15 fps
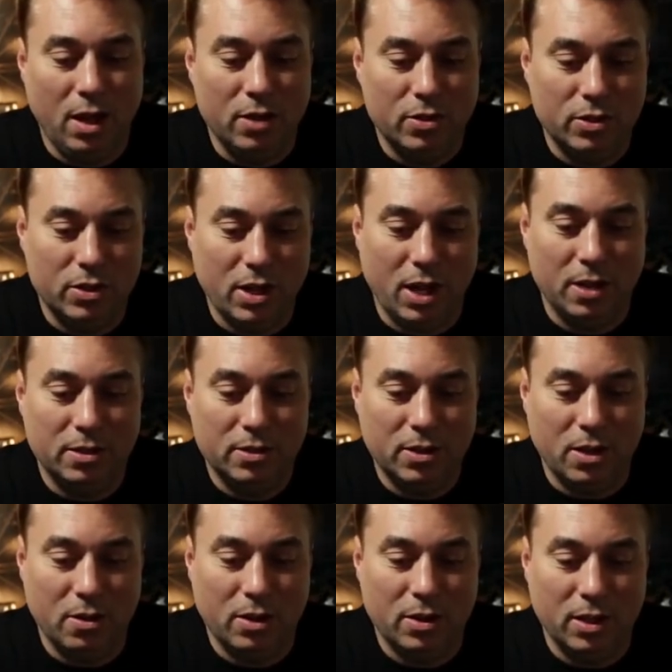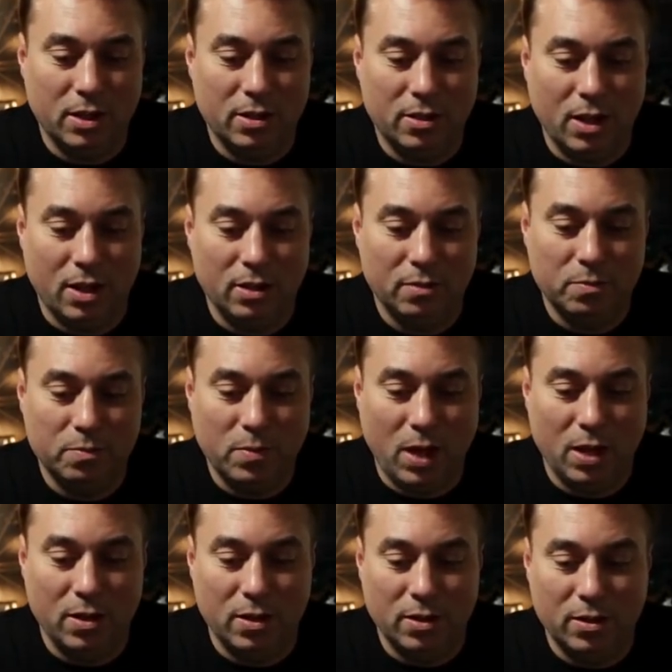just yet. So I think they'll
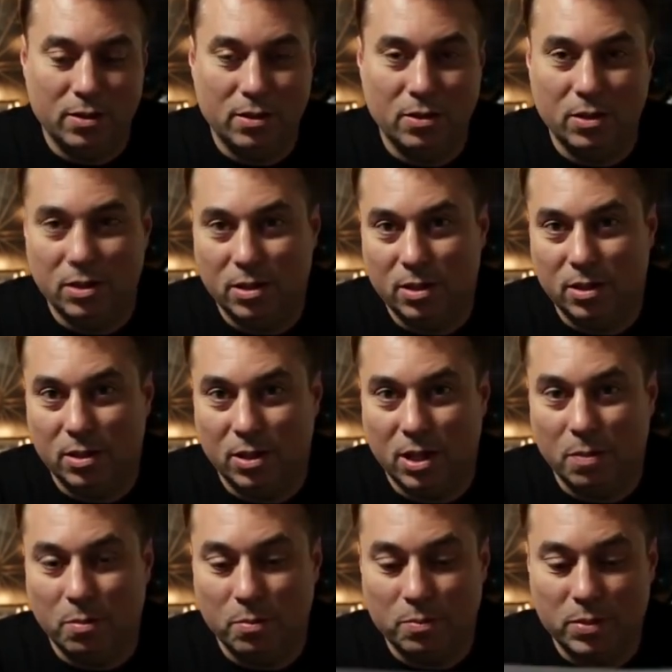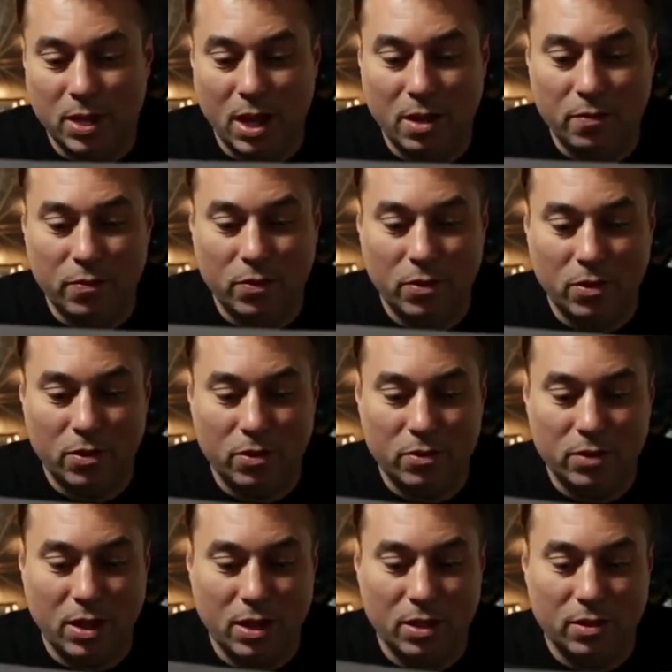either you keep them safe, or
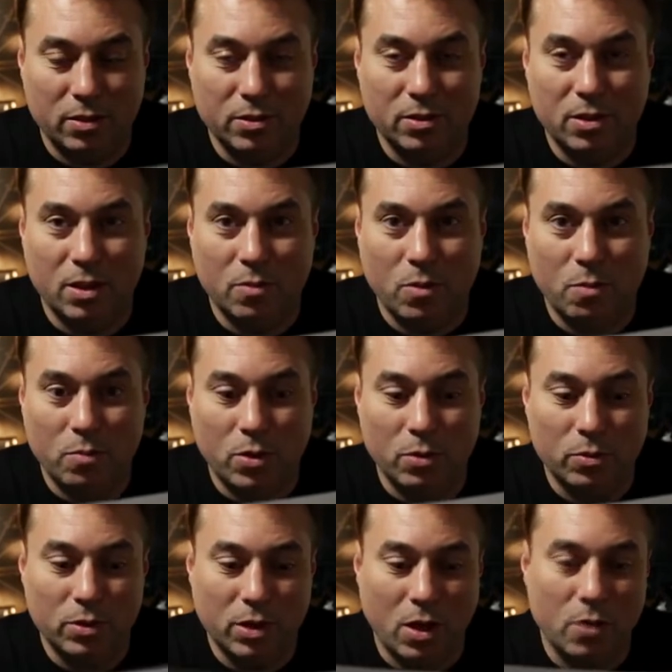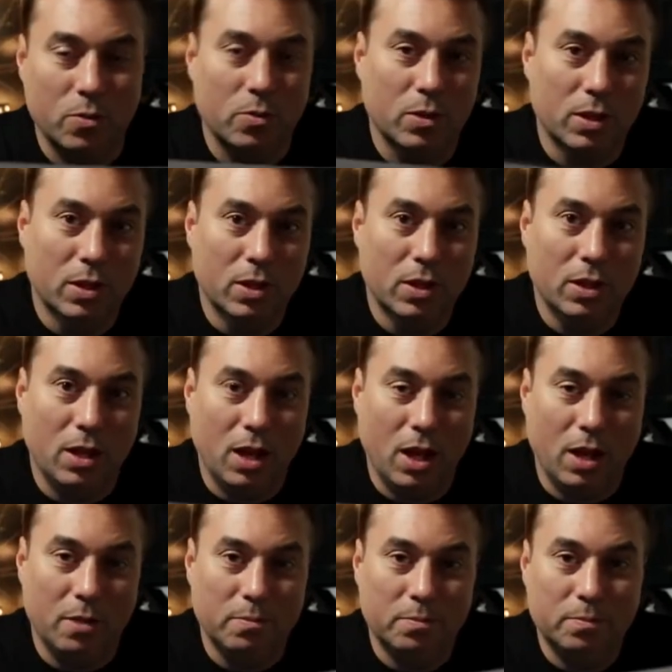they'll at one point will go
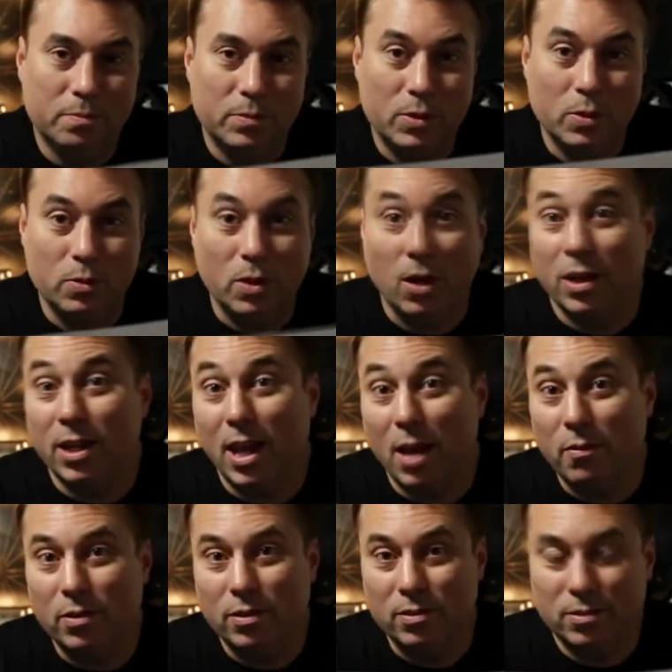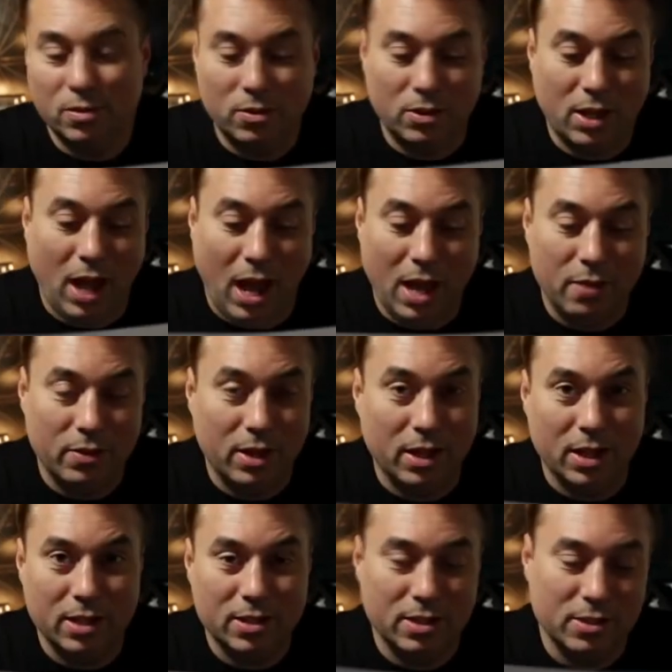to doggy heaven, or cat heaven, I
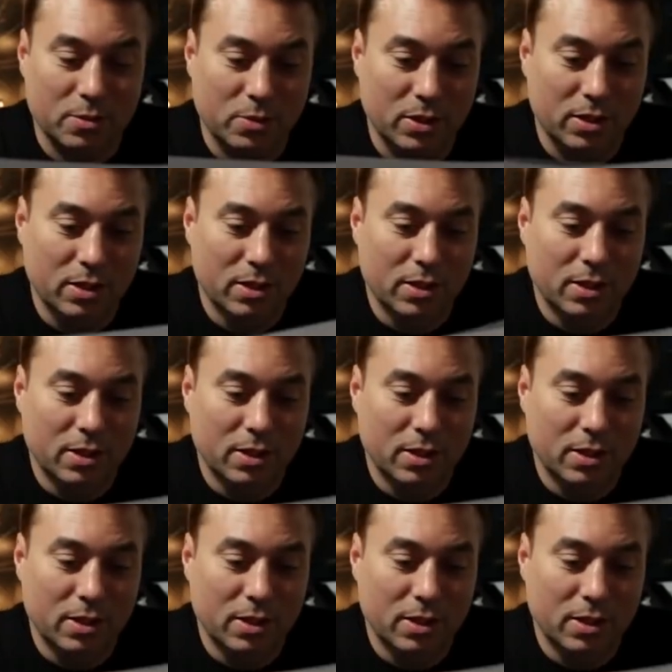guess, as it were.